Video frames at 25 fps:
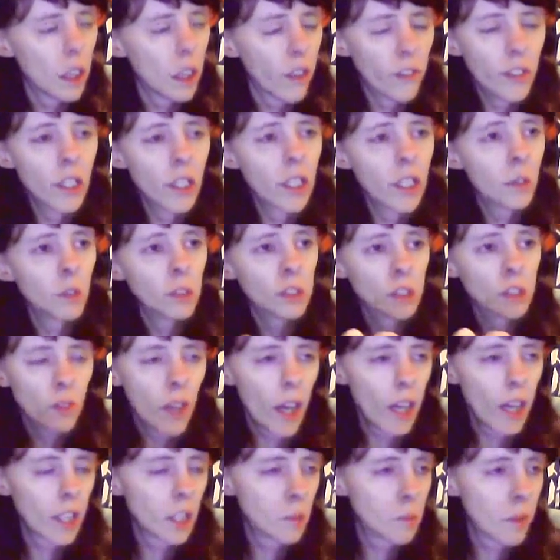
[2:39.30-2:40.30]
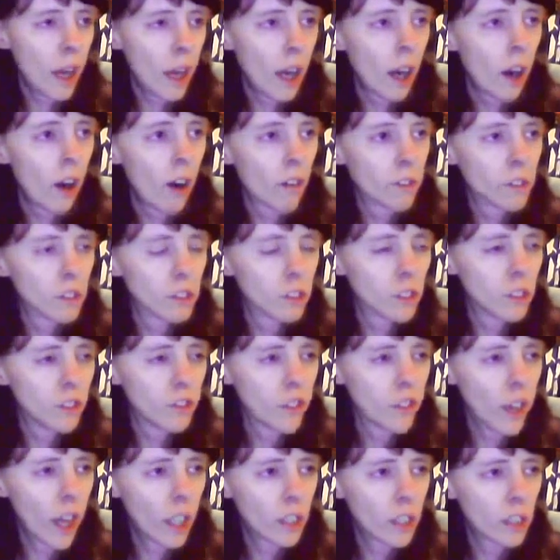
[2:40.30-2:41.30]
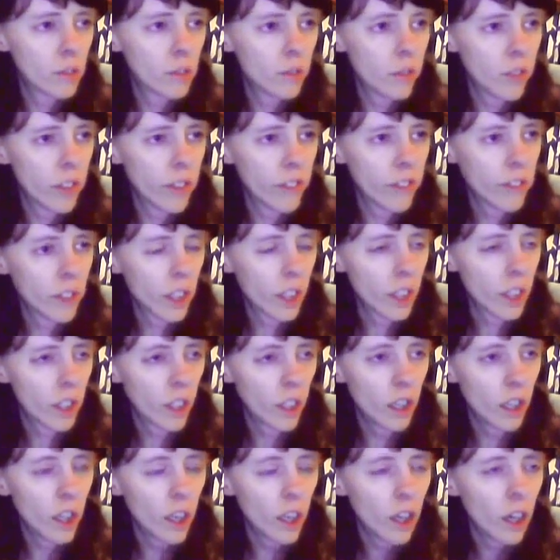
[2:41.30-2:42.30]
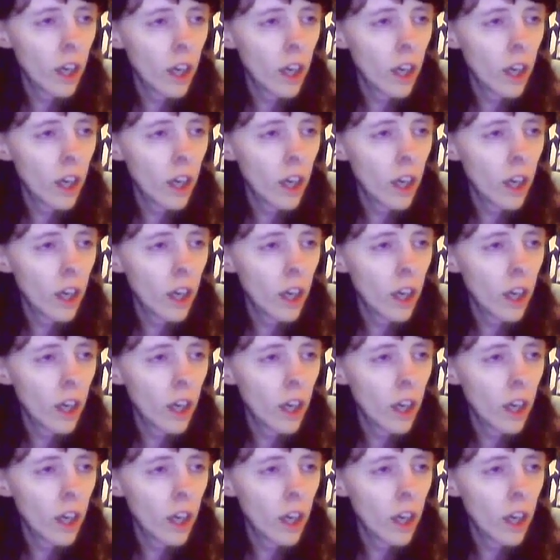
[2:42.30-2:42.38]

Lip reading: I think it was around about after 2015,